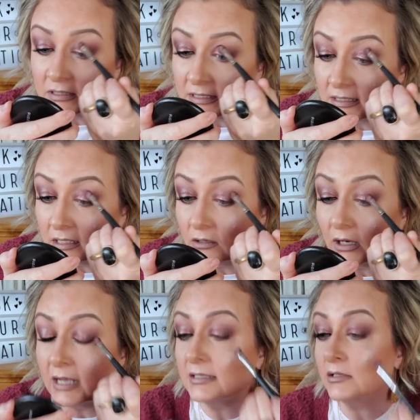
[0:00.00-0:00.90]
to see your
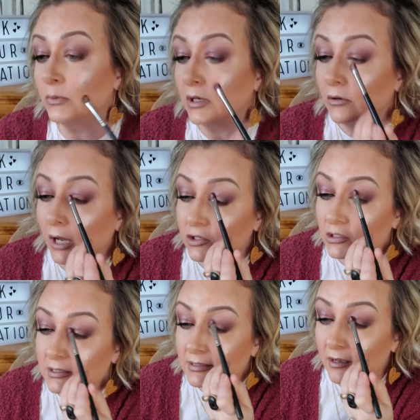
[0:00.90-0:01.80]
guys'
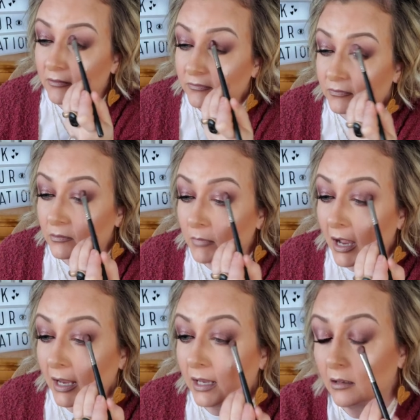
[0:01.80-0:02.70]
recreations of
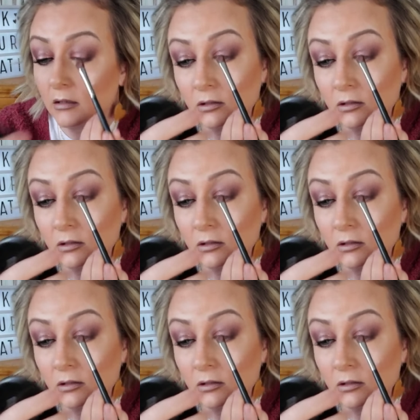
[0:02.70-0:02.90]
my